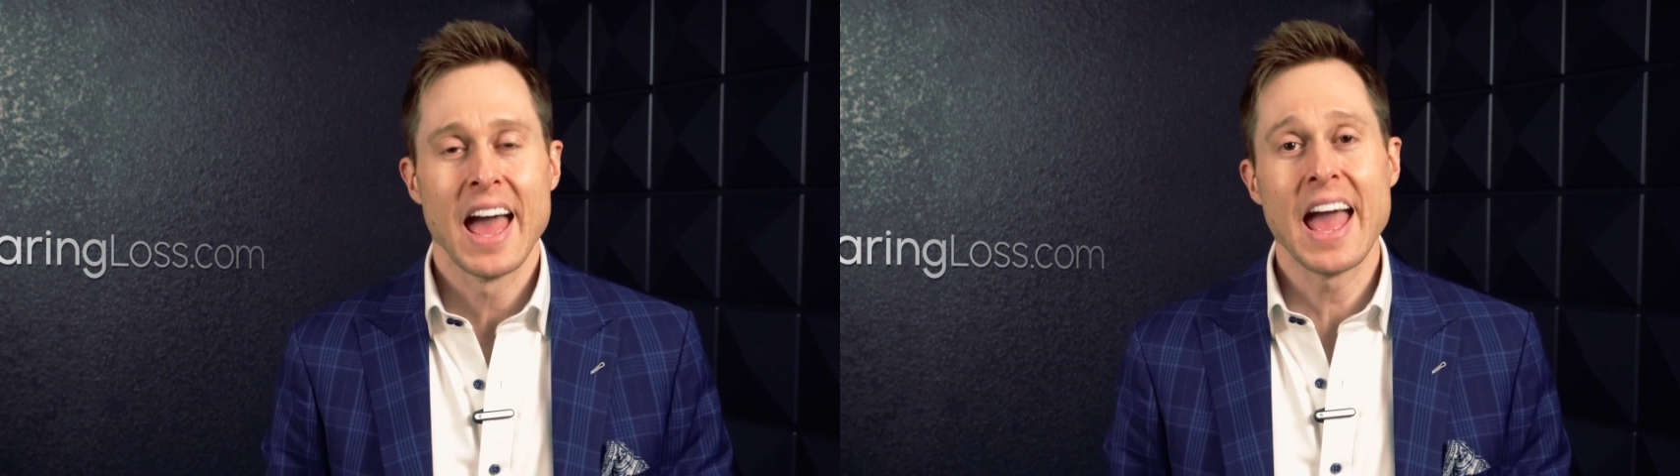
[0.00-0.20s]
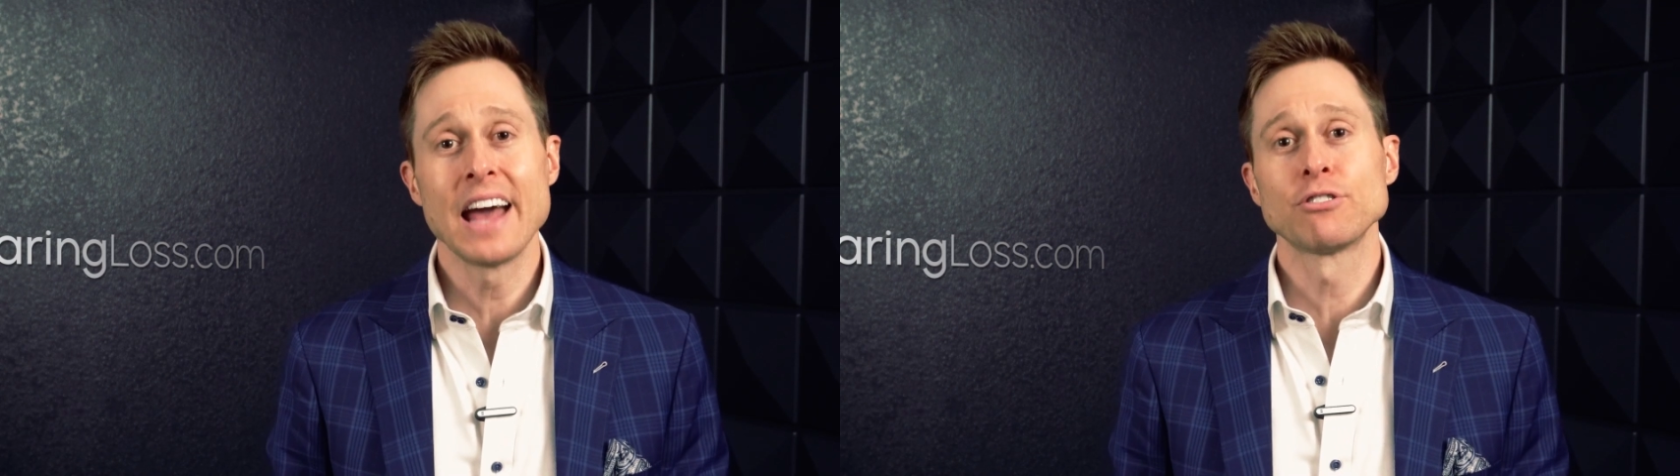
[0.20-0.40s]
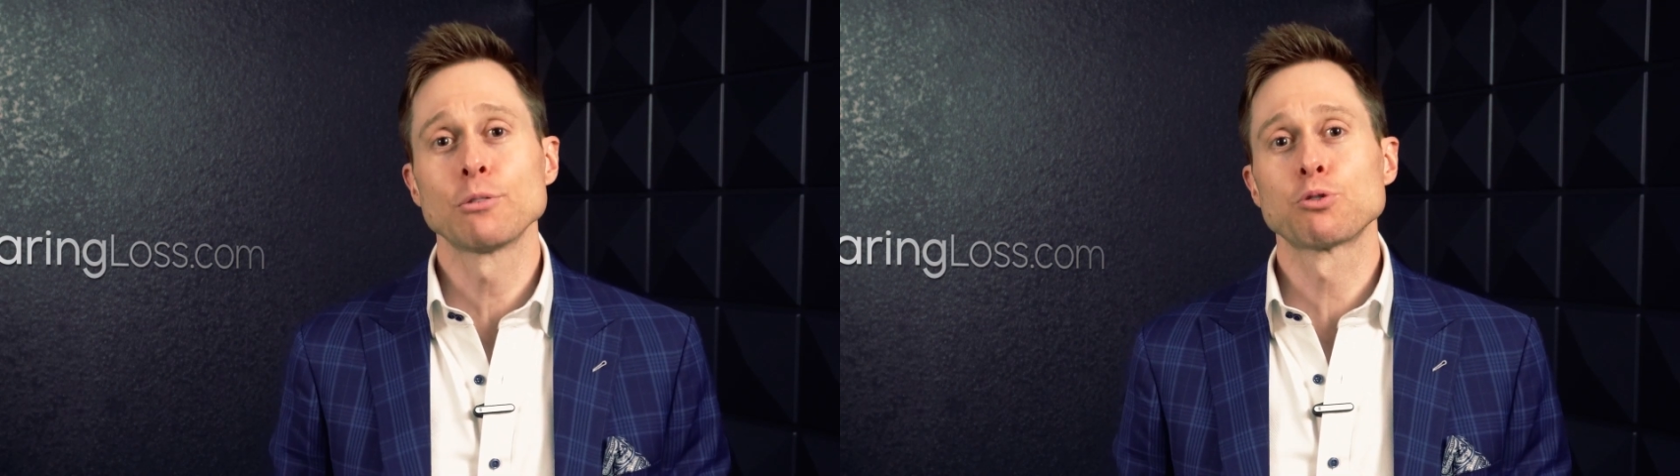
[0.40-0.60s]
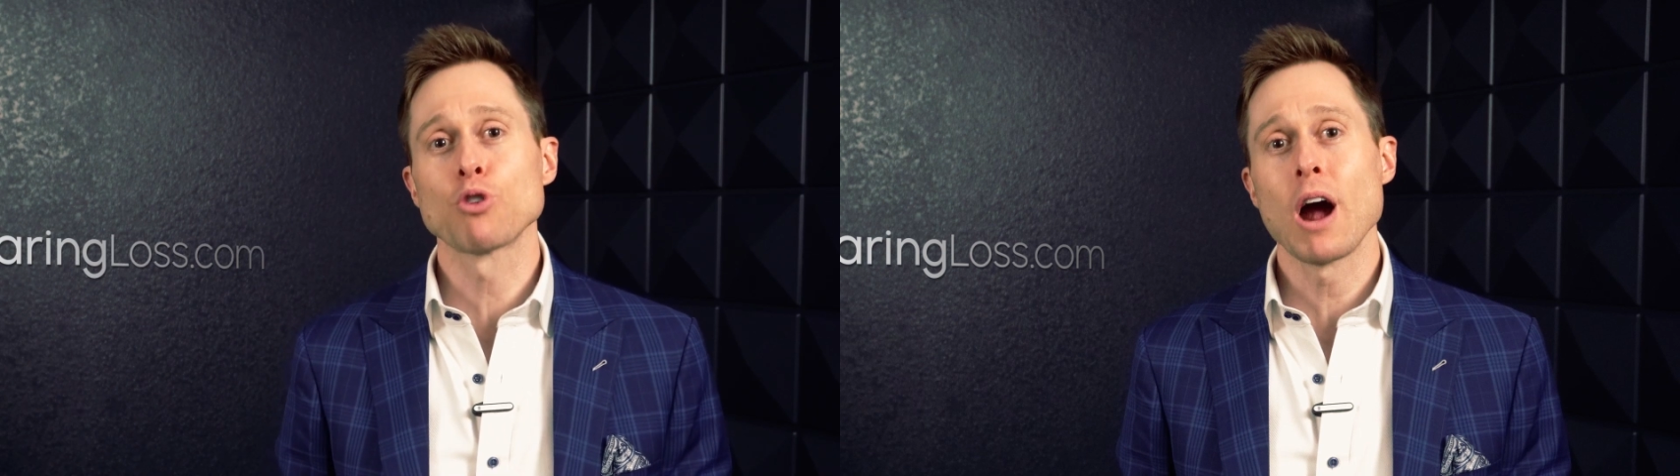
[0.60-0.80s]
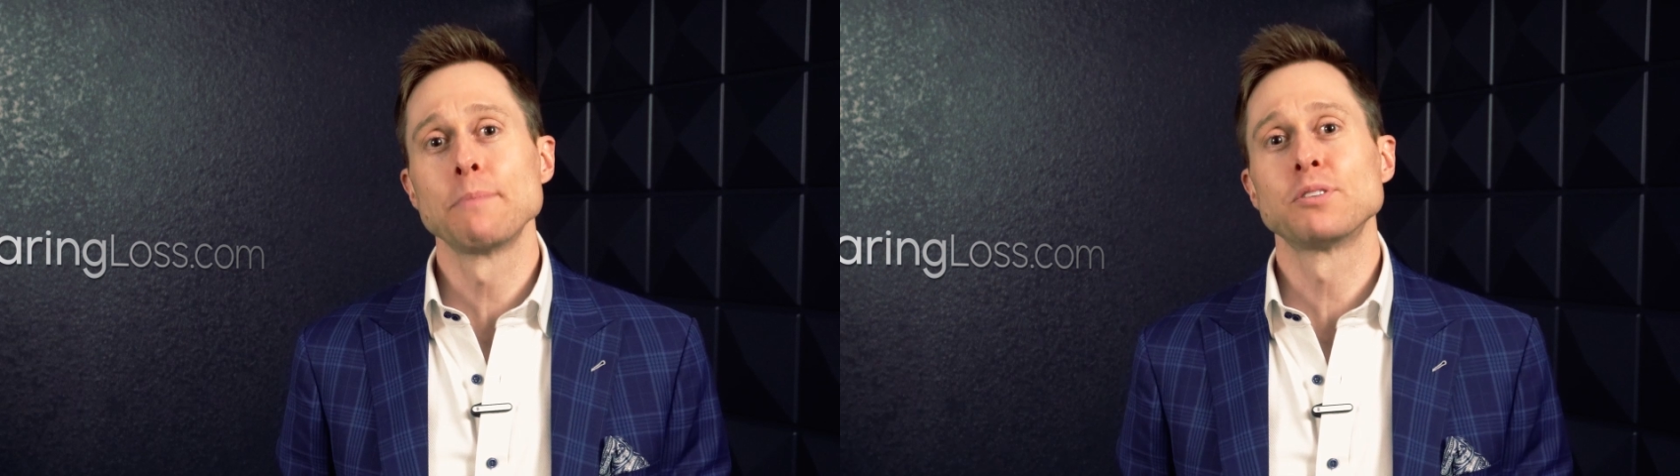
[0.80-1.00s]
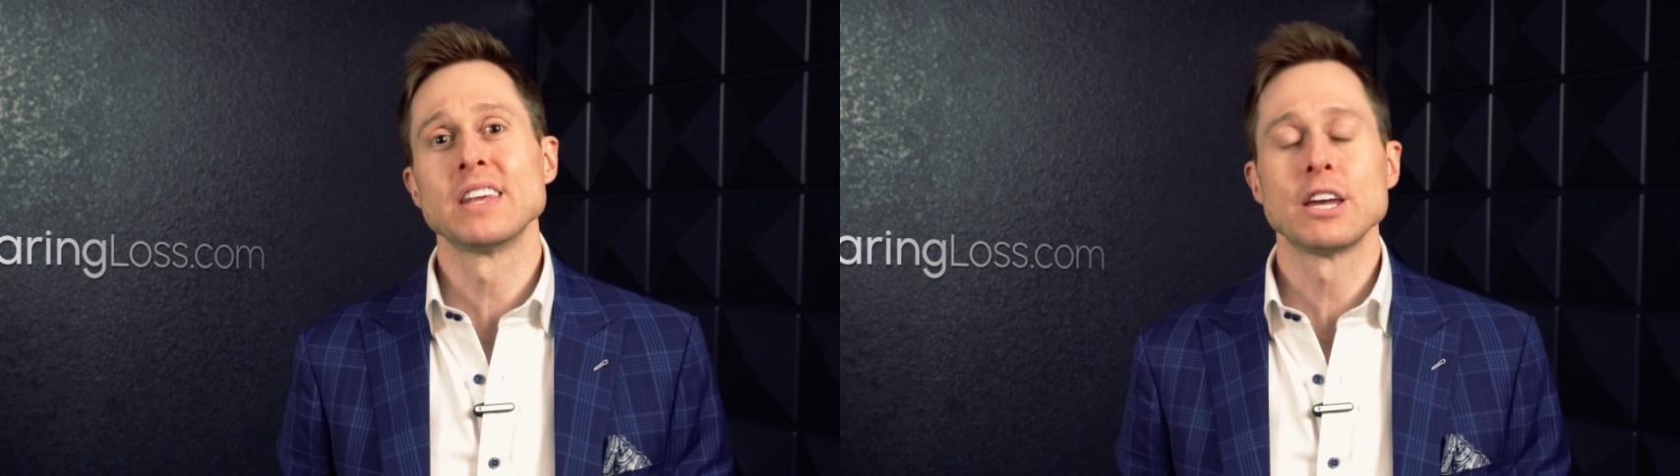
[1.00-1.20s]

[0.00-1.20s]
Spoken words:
and subscribe to the